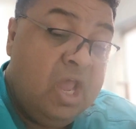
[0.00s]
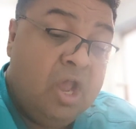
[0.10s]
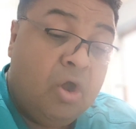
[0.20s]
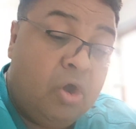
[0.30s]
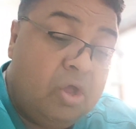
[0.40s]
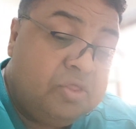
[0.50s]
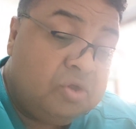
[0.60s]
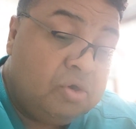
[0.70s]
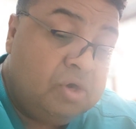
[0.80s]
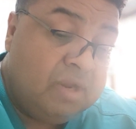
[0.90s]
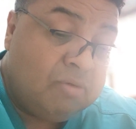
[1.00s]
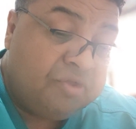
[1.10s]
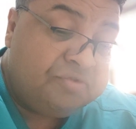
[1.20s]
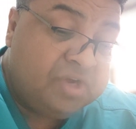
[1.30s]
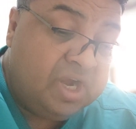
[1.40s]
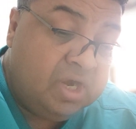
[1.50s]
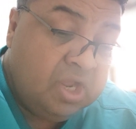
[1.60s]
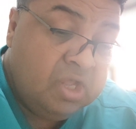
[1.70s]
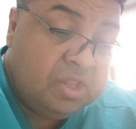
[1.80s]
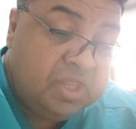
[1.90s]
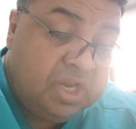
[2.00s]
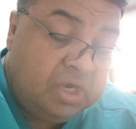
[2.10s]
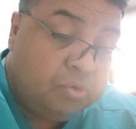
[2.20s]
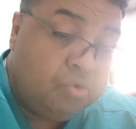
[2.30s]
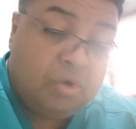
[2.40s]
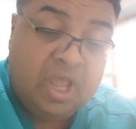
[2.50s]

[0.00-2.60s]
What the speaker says: Also demonstrate C2